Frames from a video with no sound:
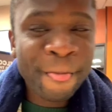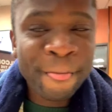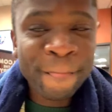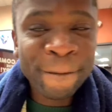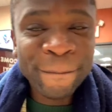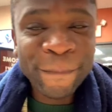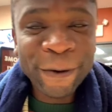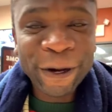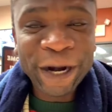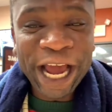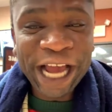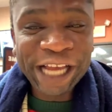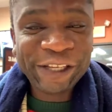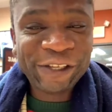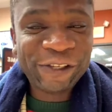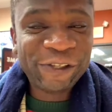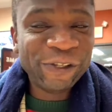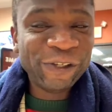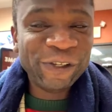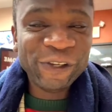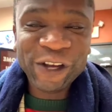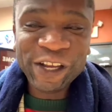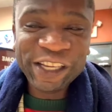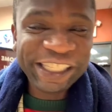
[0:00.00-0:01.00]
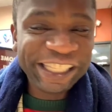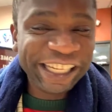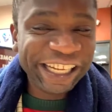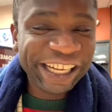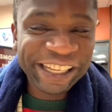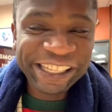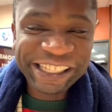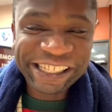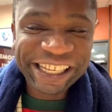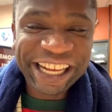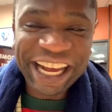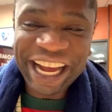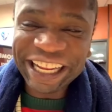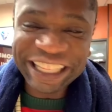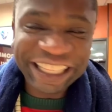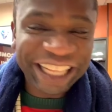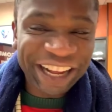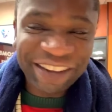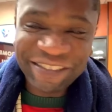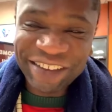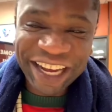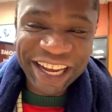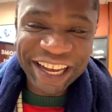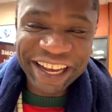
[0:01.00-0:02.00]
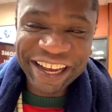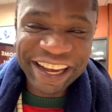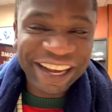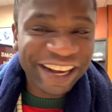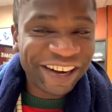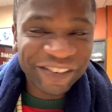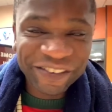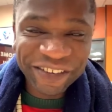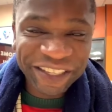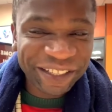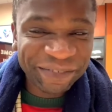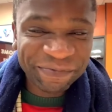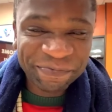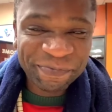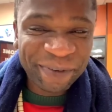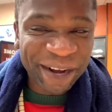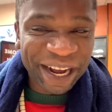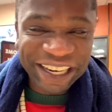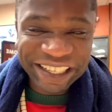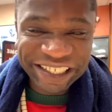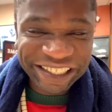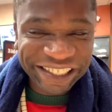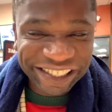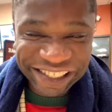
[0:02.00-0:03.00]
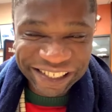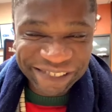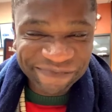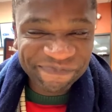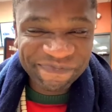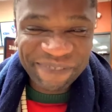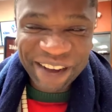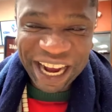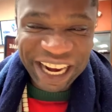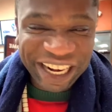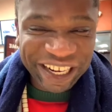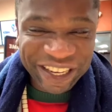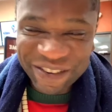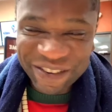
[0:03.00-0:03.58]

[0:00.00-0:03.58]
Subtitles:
but as you just scatter my hair with badges, back.